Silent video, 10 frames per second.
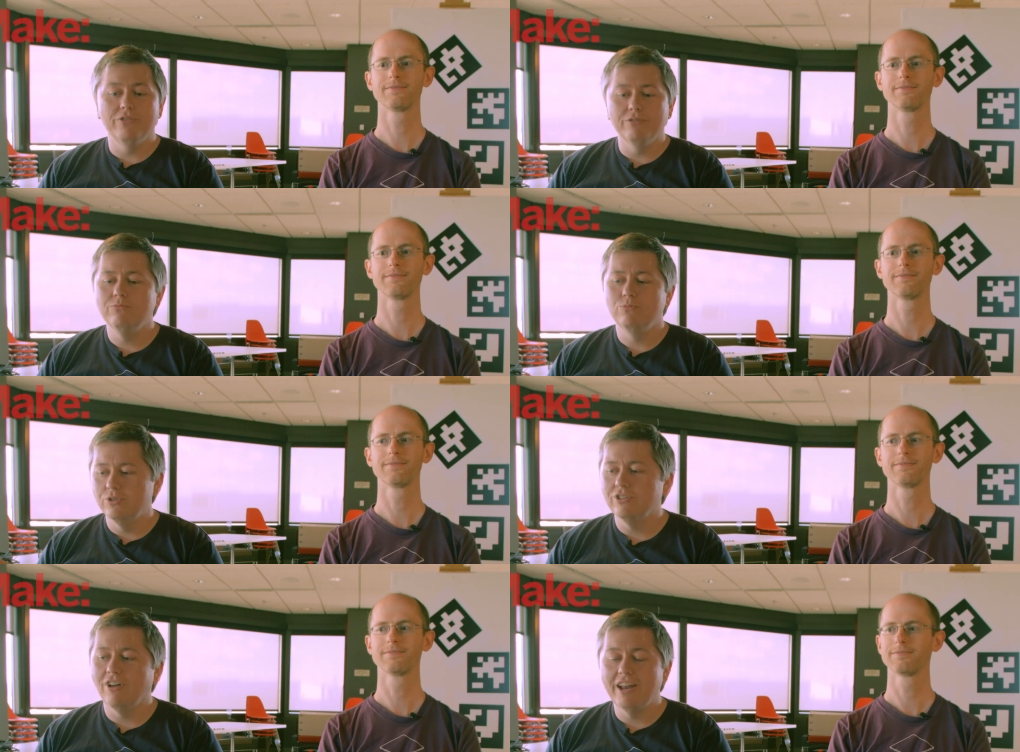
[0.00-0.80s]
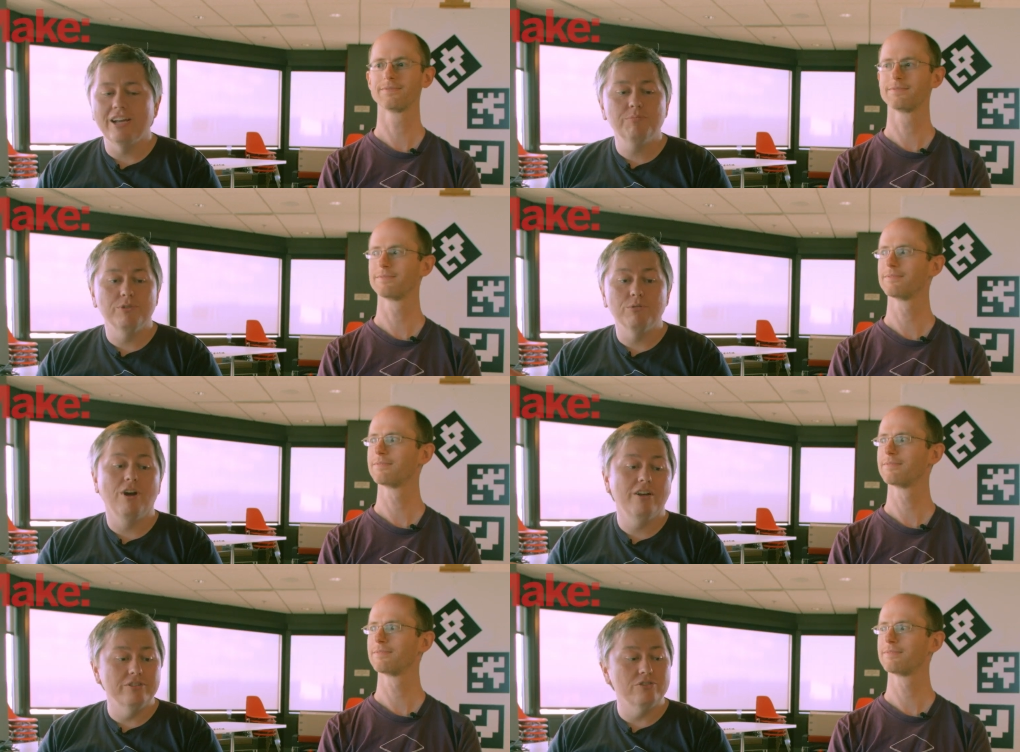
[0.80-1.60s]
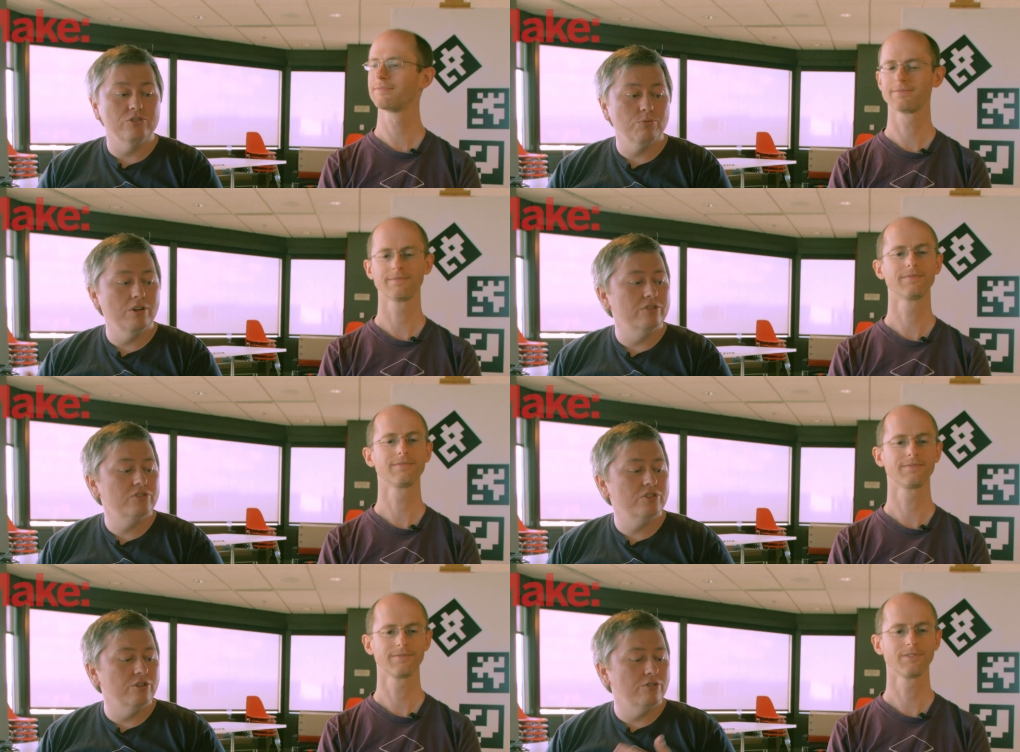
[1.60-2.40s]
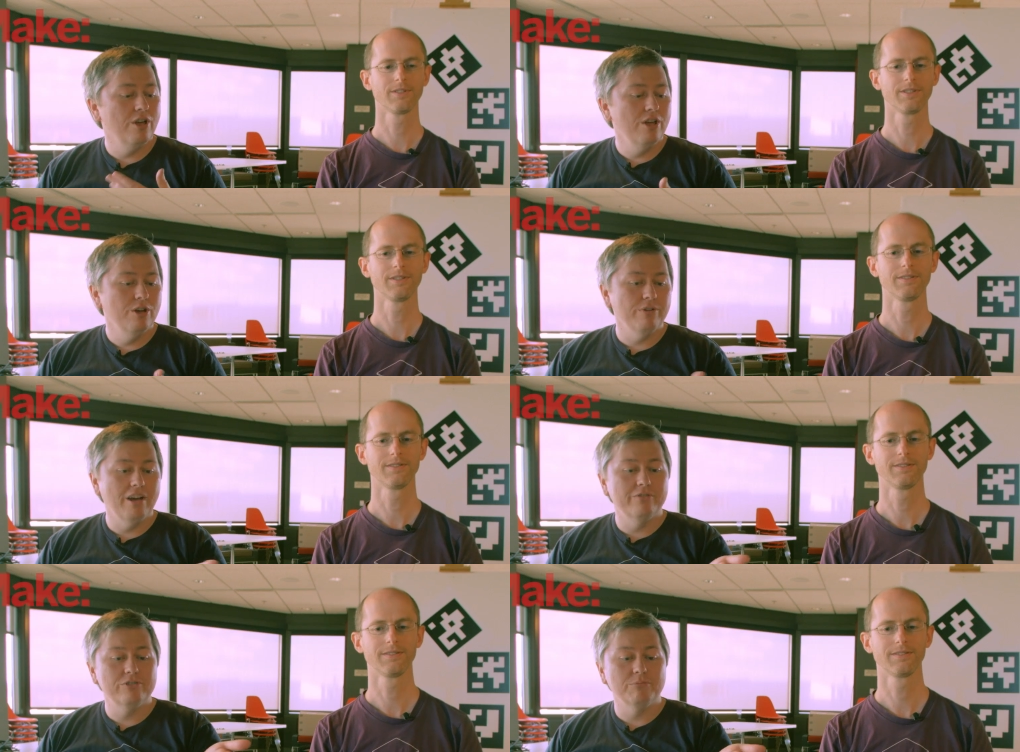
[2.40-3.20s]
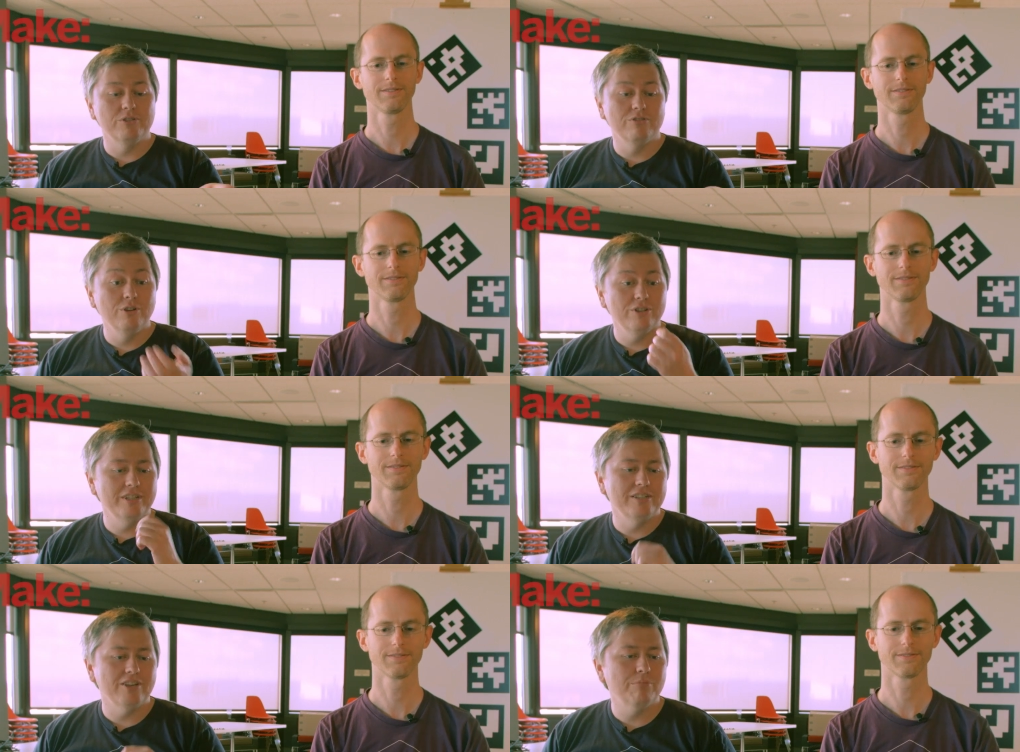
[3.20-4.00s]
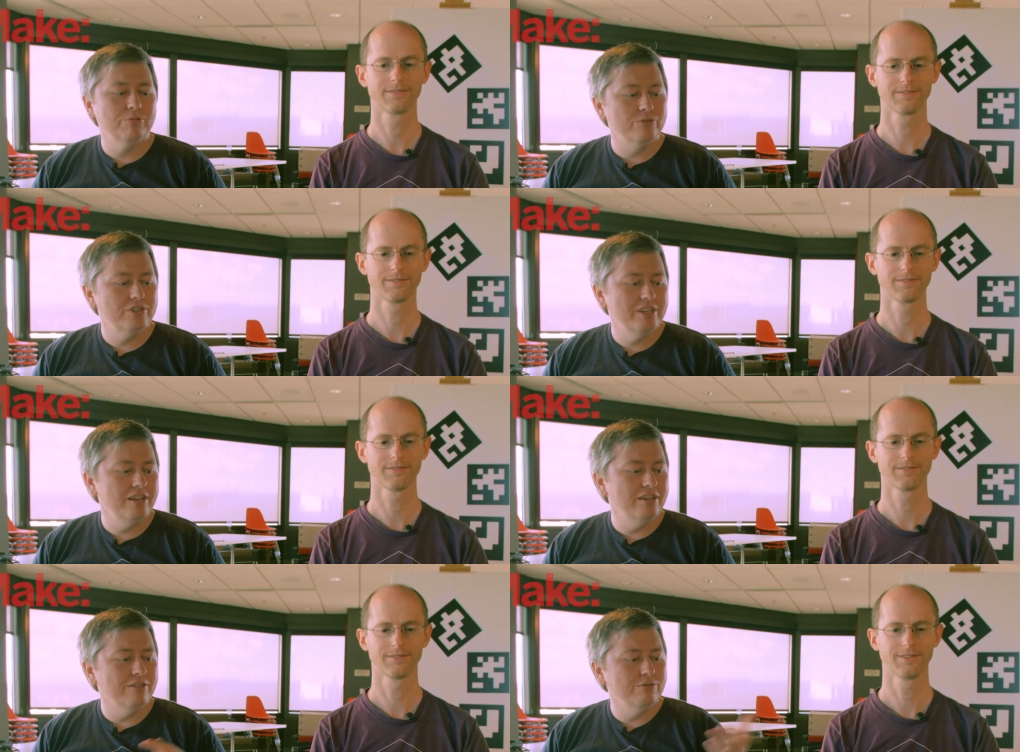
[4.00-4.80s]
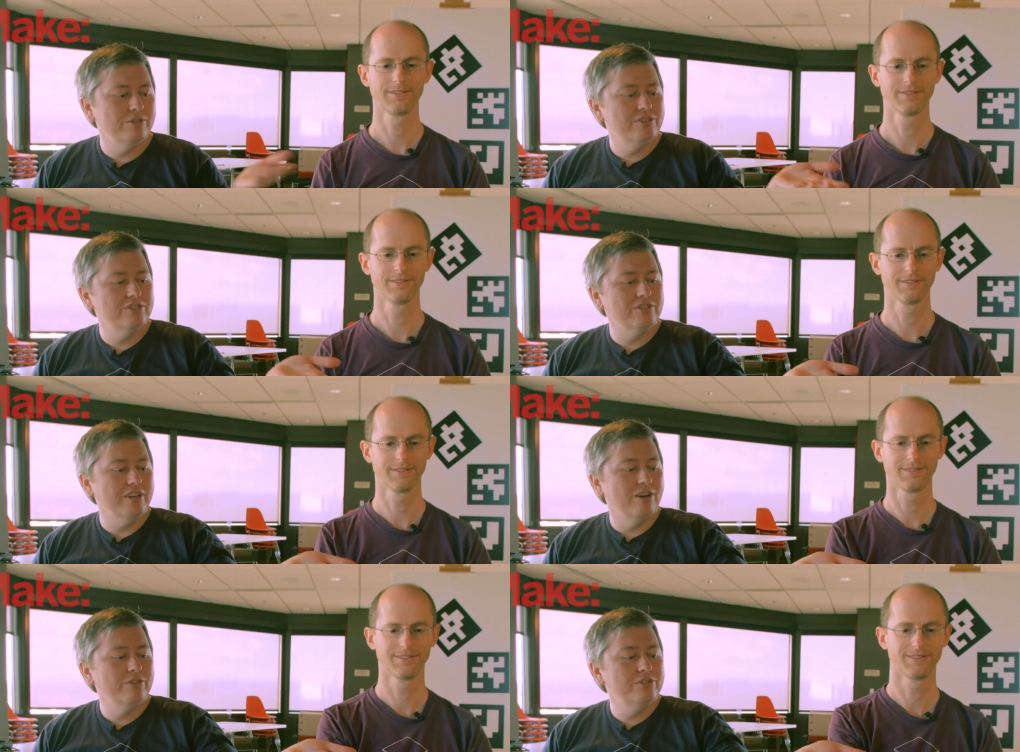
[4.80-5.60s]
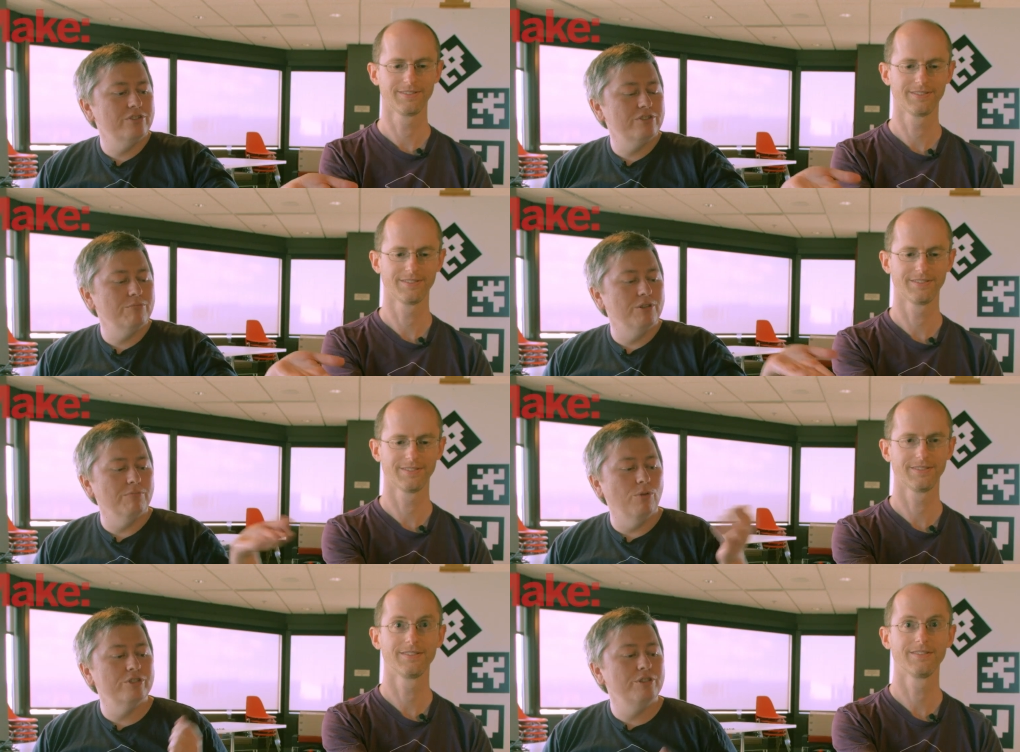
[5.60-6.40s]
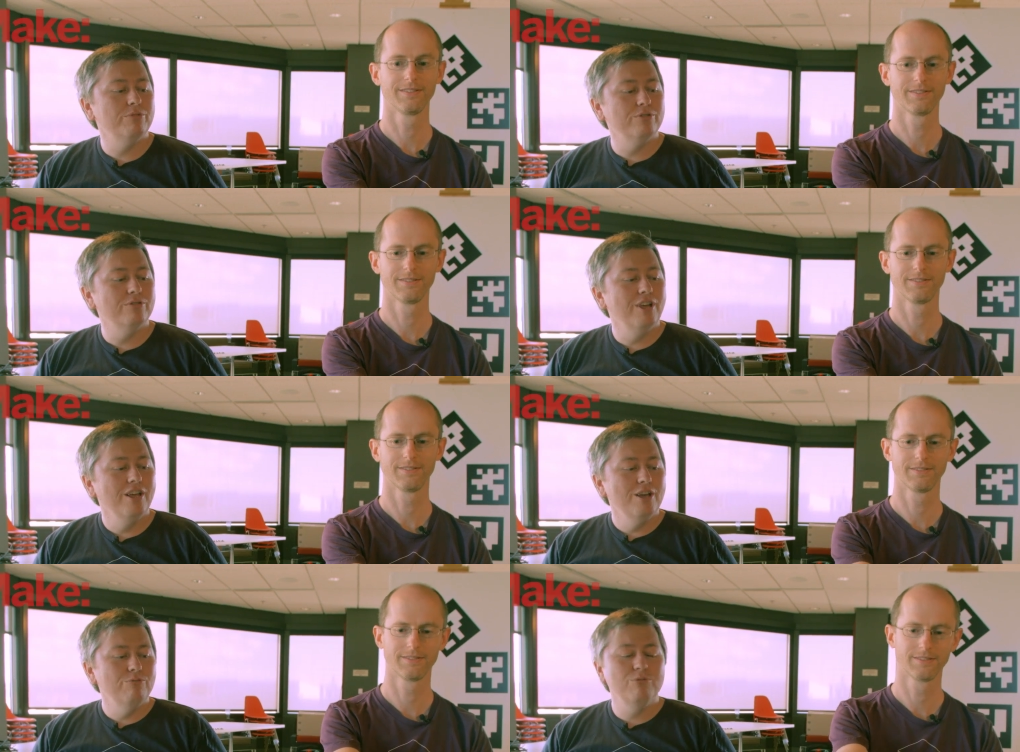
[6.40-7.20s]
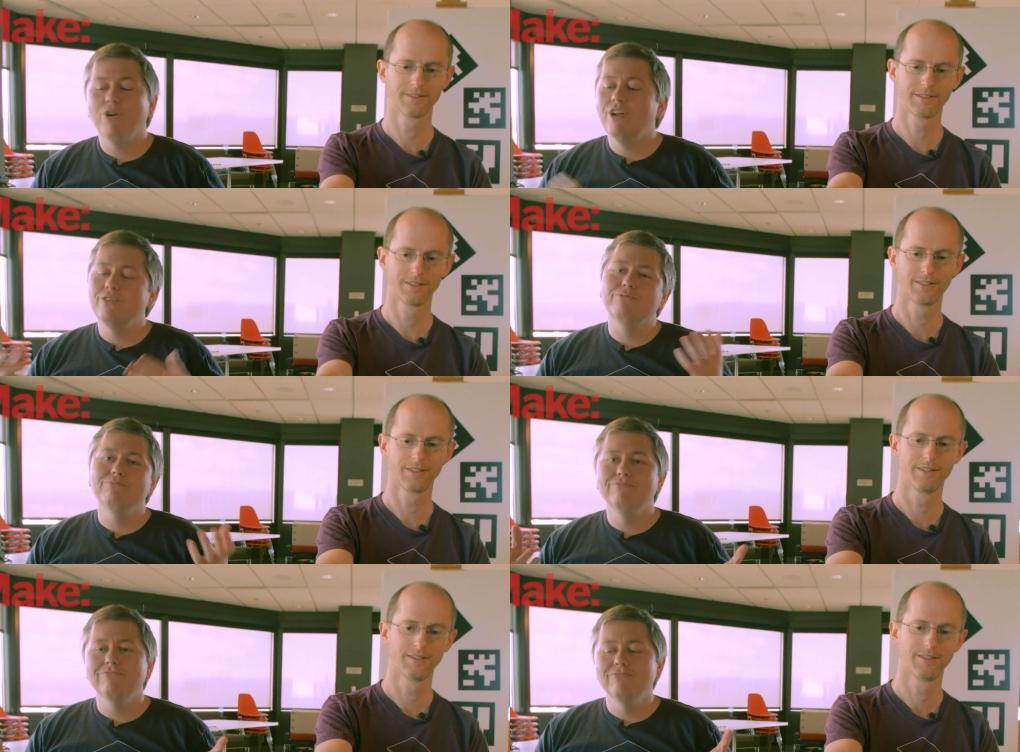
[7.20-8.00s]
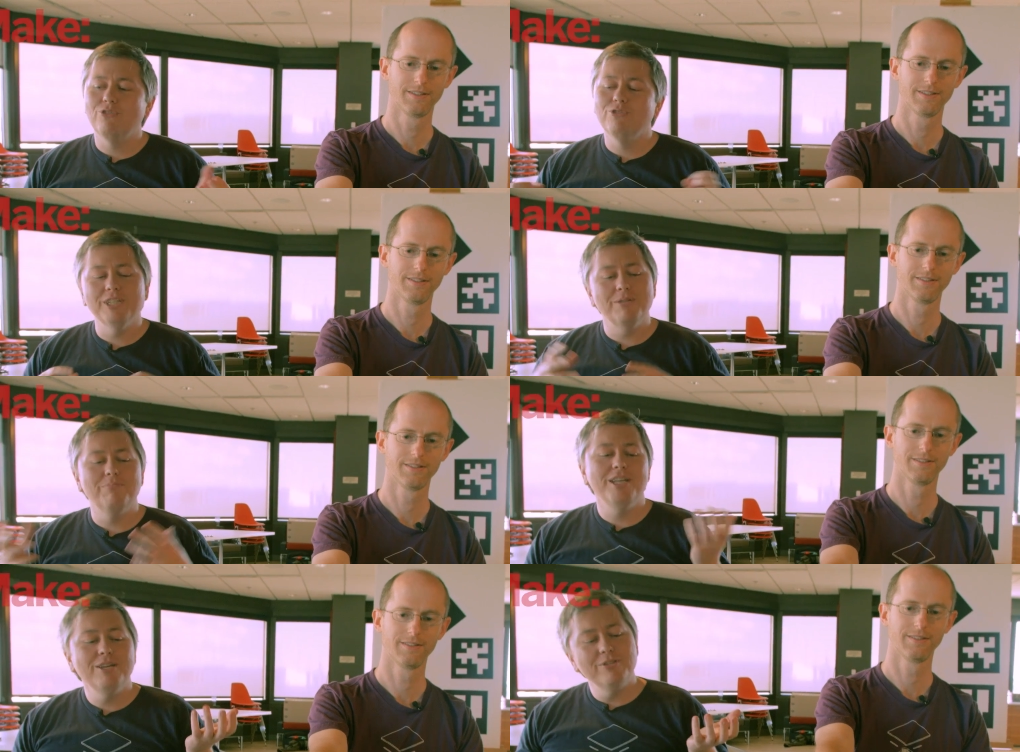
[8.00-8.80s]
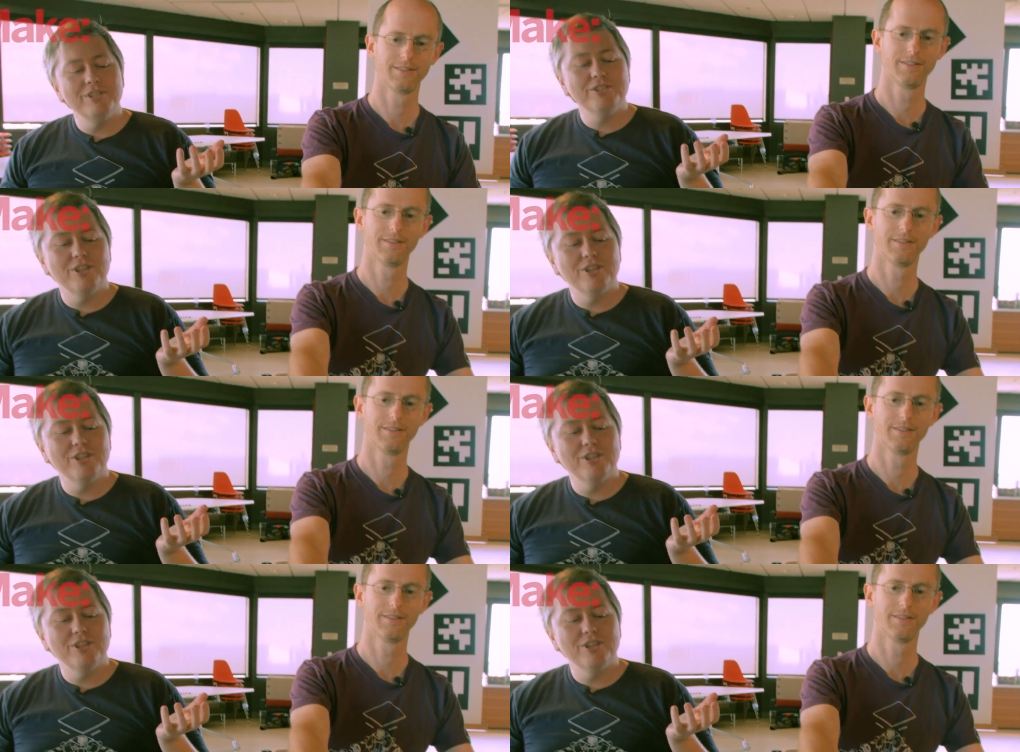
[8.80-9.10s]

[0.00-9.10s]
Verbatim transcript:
Speaker 1: of them was Lighthouse, but there were others as well. So we have some ex early examples here. This is a Galvo system that Monty built. We were kind of not really competing with each